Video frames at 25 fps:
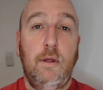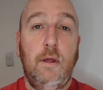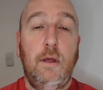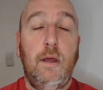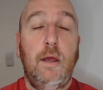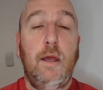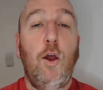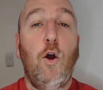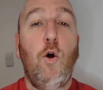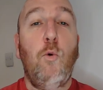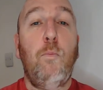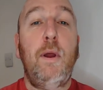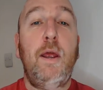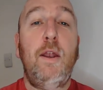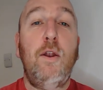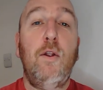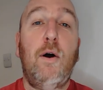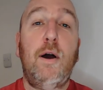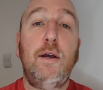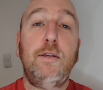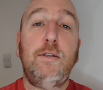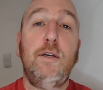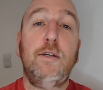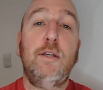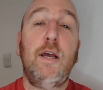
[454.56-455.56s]
It'll be
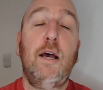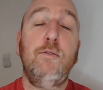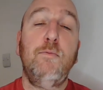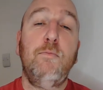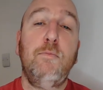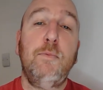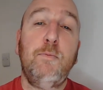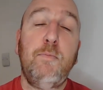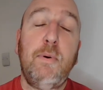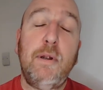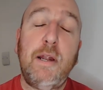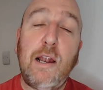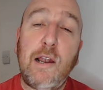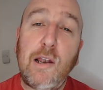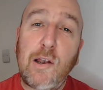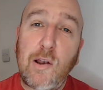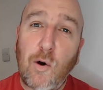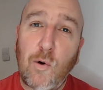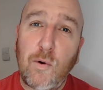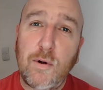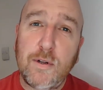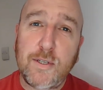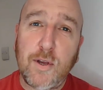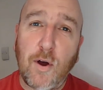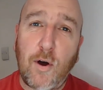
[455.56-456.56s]
nice. It's been a
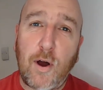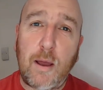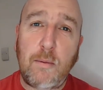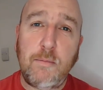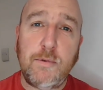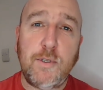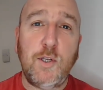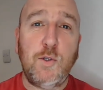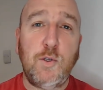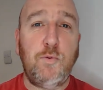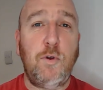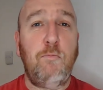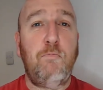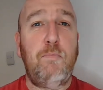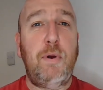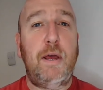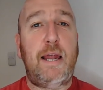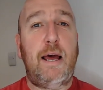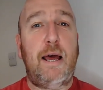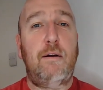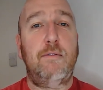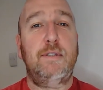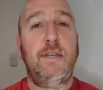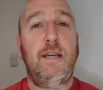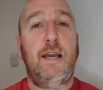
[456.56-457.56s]
long time since we've been
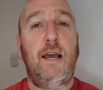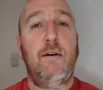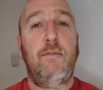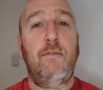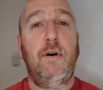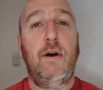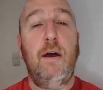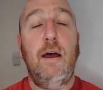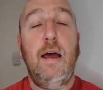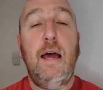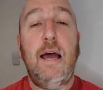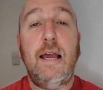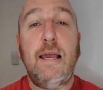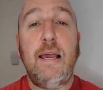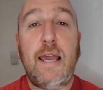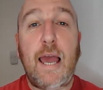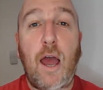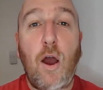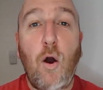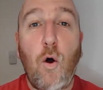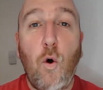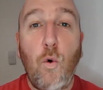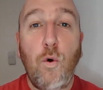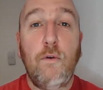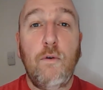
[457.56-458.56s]
out together. Get
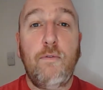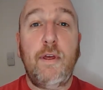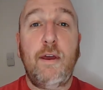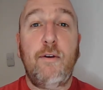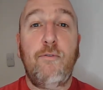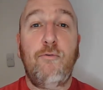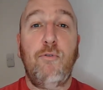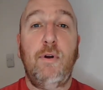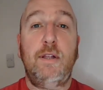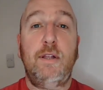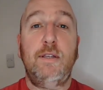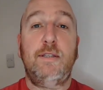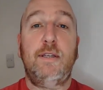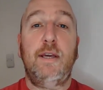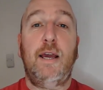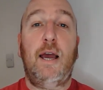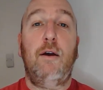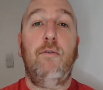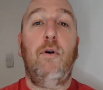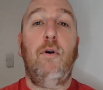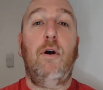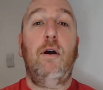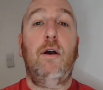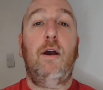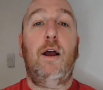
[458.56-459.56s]
all of their friends together
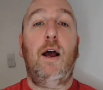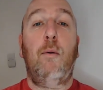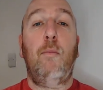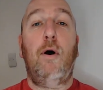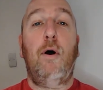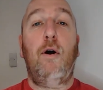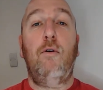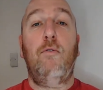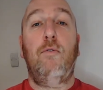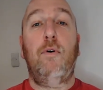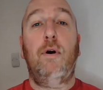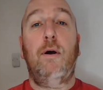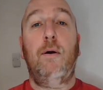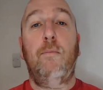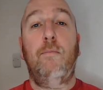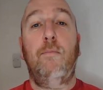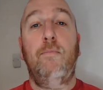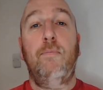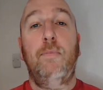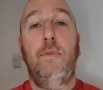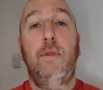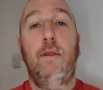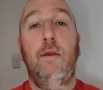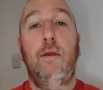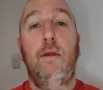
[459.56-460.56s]
and come over.
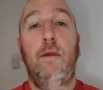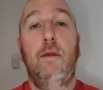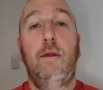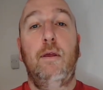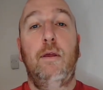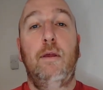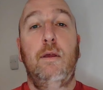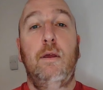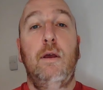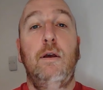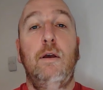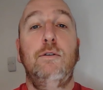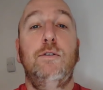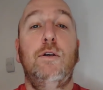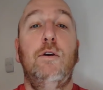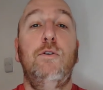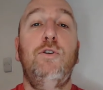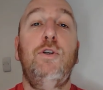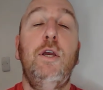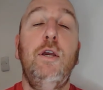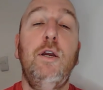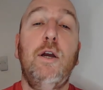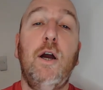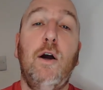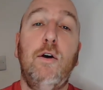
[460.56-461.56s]
So
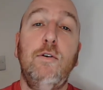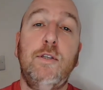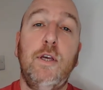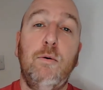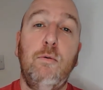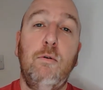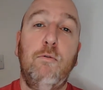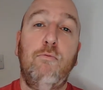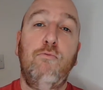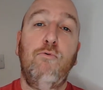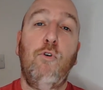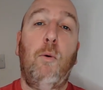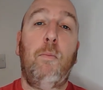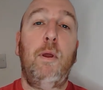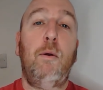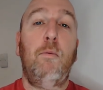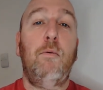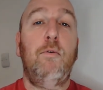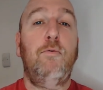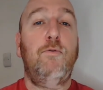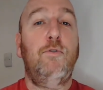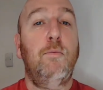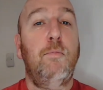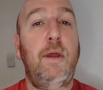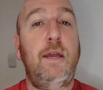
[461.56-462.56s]
she goes there with Robbie, with
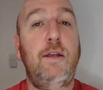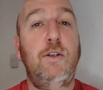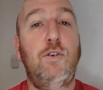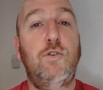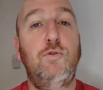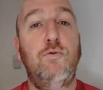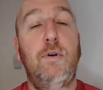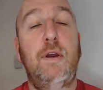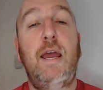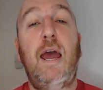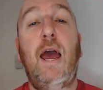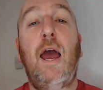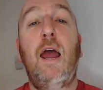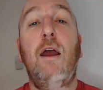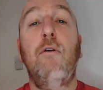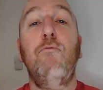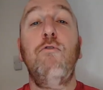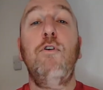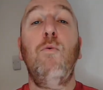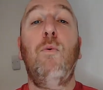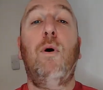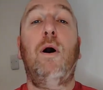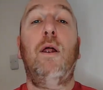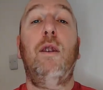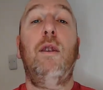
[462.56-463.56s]
Dimitri,
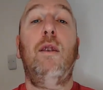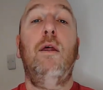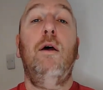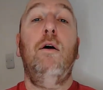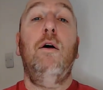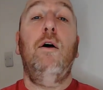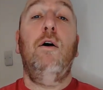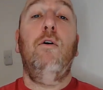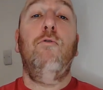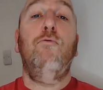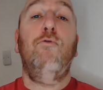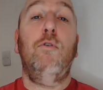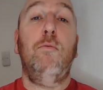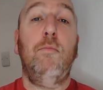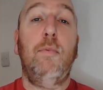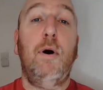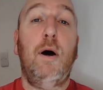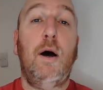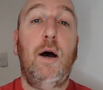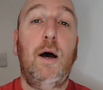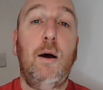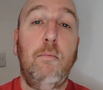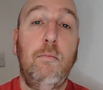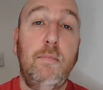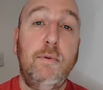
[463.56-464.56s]
everyone
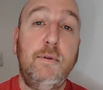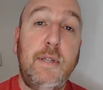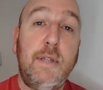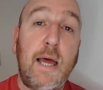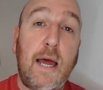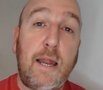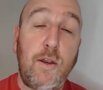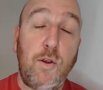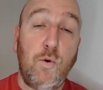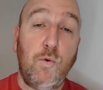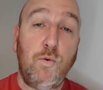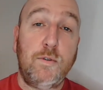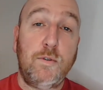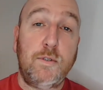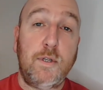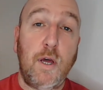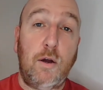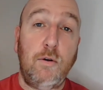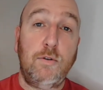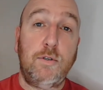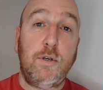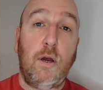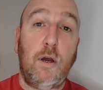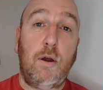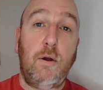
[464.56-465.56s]
from Daniel's
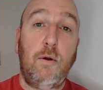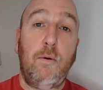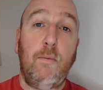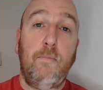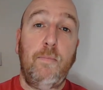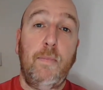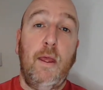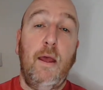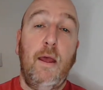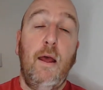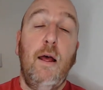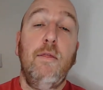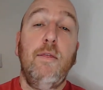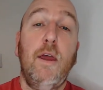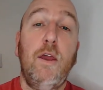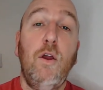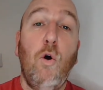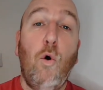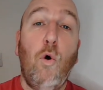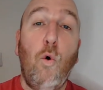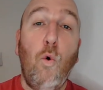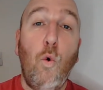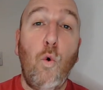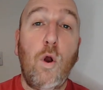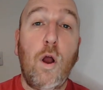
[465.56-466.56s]
dojo. They
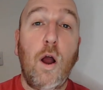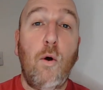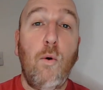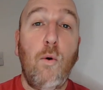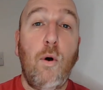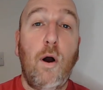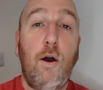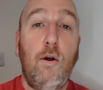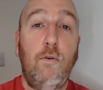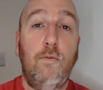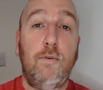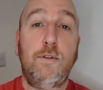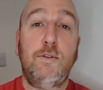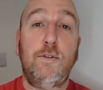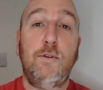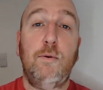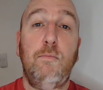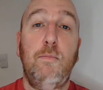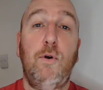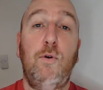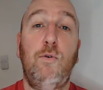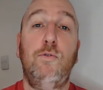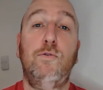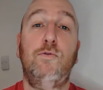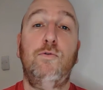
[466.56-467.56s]
all go over to
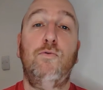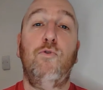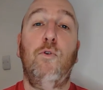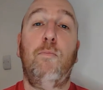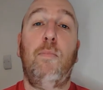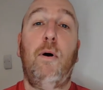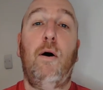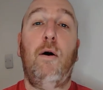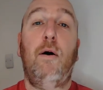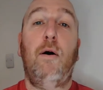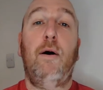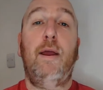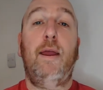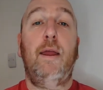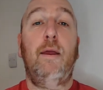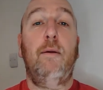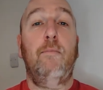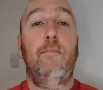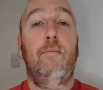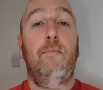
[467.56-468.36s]
Moon's for a party.